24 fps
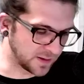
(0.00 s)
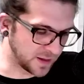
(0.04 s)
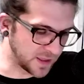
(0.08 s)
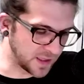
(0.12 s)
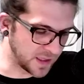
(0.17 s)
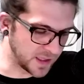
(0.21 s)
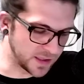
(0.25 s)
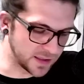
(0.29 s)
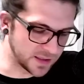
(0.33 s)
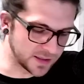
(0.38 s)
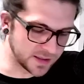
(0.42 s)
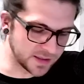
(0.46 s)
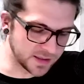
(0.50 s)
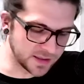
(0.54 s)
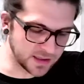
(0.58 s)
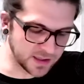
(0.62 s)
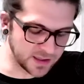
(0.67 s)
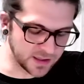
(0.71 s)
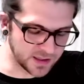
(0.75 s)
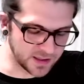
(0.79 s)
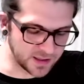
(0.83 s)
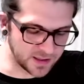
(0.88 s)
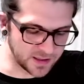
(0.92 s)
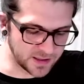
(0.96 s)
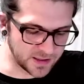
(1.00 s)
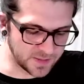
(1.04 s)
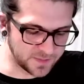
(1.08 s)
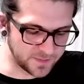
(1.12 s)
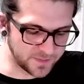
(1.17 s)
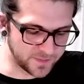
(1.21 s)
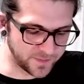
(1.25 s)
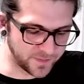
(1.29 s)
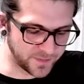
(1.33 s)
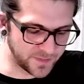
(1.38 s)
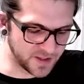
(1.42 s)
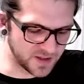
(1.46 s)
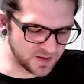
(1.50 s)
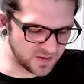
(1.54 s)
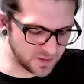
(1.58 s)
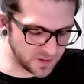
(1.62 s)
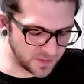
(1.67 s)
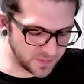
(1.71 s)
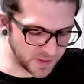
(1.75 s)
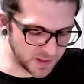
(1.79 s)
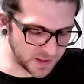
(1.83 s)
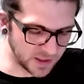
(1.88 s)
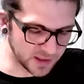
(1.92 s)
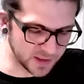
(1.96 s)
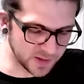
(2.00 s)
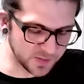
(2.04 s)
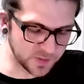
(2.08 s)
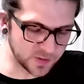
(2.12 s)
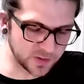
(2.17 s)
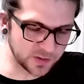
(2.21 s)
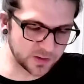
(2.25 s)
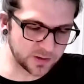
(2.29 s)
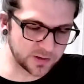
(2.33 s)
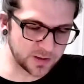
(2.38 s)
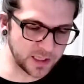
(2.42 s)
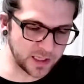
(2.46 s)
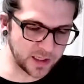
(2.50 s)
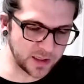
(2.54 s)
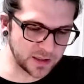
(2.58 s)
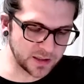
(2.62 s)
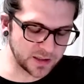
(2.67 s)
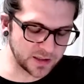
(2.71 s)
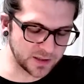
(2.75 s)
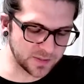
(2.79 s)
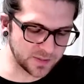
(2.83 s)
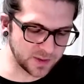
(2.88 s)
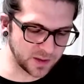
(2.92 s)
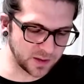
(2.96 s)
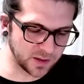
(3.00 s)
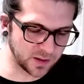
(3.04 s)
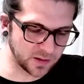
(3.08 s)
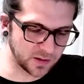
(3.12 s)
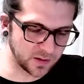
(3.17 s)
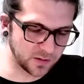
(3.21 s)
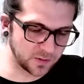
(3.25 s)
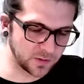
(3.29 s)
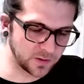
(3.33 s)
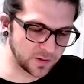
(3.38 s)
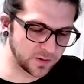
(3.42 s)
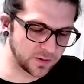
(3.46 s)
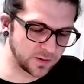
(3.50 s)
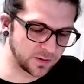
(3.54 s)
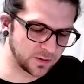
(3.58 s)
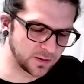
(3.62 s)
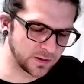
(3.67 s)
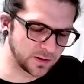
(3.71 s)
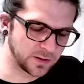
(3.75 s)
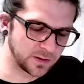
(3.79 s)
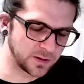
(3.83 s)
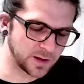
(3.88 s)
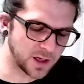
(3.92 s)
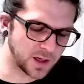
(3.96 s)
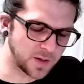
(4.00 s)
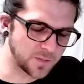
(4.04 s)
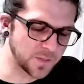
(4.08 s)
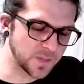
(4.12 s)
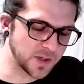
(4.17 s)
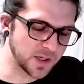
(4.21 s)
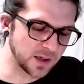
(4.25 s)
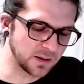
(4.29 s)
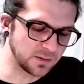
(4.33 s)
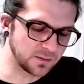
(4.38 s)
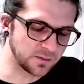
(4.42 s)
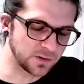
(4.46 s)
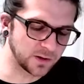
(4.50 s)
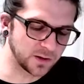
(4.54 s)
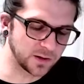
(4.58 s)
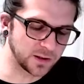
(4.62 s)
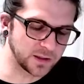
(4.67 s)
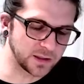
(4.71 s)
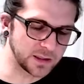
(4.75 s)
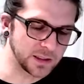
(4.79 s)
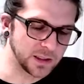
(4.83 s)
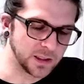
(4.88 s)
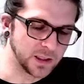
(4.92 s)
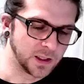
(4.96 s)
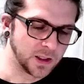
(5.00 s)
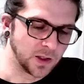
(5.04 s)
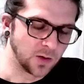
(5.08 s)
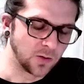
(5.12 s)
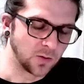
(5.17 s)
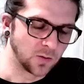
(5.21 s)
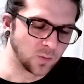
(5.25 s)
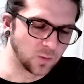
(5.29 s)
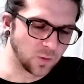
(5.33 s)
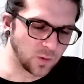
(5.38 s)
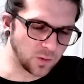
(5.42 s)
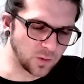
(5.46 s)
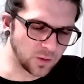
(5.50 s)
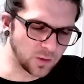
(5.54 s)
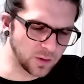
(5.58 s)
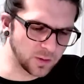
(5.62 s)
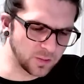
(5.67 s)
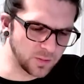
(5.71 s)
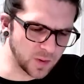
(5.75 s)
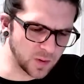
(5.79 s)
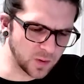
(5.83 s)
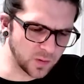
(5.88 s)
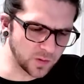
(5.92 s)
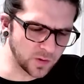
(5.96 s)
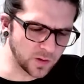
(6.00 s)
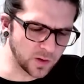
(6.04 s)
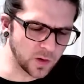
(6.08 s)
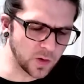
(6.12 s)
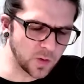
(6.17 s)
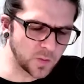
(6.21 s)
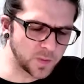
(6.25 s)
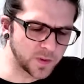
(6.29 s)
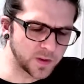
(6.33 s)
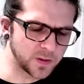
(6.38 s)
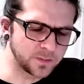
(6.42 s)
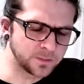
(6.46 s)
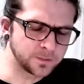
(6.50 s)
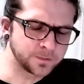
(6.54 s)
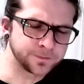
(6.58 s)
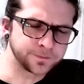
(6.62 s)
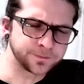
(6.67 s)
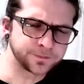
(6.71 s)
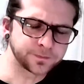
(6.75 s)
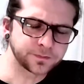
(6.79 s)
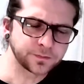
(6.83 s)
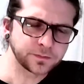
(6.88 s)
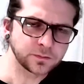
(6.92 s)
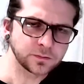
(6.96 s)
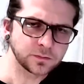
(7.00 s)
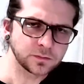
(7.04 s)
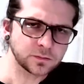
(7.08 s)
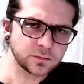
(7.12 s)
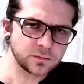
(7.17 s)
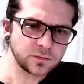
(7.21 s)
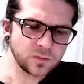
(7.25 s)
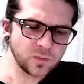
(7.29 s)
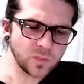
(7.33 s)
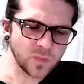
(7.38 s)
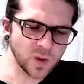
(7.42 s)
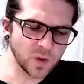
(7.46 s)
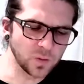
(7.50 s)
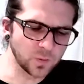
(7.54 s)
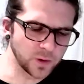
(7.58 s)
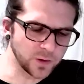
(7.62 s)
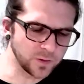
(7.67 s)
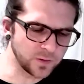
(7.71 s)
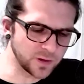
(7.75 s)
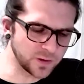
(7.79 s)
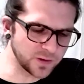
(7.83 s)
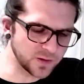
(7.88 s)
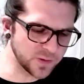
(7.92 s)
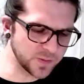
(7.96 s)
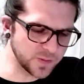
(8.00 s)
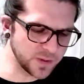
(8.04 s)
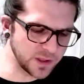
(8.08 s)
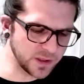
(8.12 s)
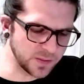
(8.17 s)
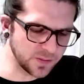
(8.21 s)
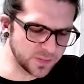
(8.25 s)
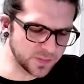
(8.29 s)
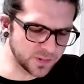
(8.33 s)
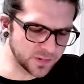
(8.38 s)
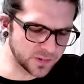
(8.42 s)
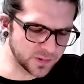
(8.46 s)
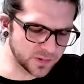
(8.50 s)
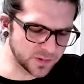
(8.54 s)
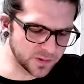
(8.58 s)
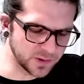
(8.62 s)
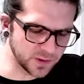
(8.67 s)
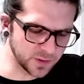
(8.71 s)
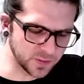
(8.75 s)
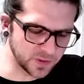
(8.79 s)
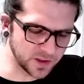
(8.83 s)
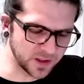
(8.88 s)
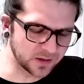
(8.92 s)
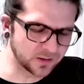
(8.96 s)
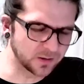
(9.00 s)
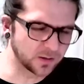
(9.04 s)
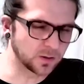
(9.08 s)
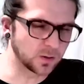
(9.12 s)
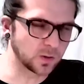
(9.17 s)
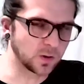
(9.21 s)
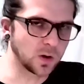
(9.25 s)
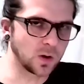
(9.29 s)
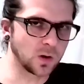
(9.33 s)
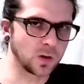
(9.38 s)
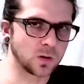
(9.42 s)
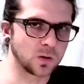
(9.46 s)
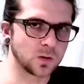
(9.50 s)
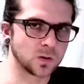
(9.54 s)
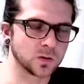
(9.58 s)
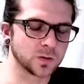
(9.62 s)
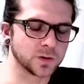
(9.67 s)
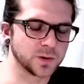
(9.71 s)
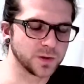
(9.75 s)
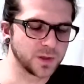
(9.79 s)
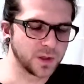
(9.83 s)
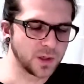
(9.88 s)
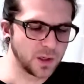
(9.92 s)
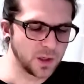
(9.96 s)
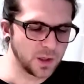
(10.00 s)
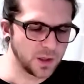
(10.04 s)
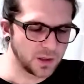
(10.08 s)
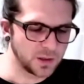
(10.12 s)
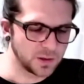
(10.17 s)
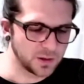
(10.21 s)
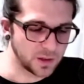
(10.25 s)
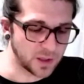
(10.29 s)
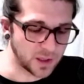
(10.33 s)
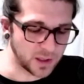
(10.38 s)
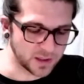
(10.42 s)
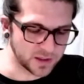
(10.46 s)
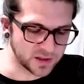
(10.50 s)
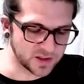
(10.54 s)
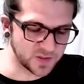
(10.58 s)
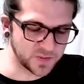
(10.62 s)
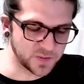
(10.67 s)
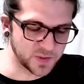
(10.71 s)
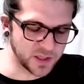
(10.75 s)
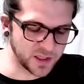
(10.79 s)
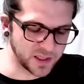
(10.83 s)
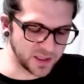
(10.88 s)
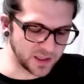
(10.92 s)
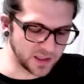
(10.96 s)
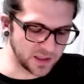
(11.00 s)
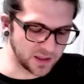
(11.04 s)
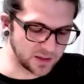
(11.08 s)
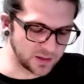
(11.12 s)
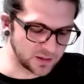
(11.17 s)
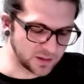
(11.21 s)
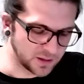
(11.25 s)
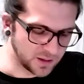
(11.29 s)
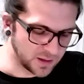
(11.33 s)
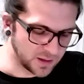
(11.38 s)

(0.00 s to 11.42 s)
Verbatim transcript: it's, uh, it's very possible you're dragging somebody along with you and you're not being very warm or open with those people. You're being a little cold. You're not explaining